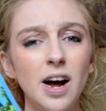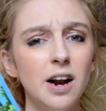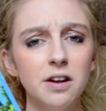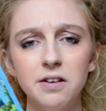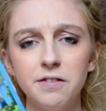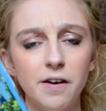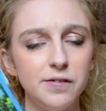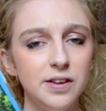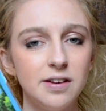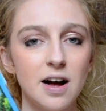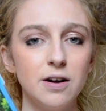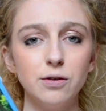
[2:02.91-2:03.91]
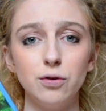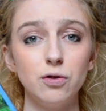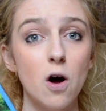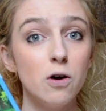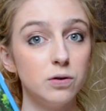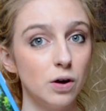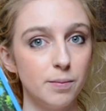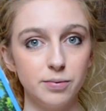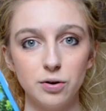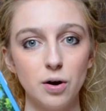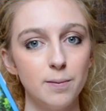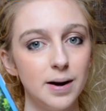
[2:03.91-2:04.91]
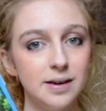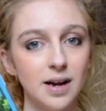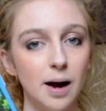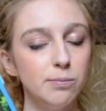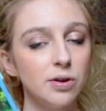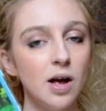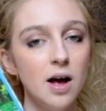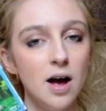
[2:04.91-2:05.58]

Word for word: I love. I've seen Tangled so, so, so many times.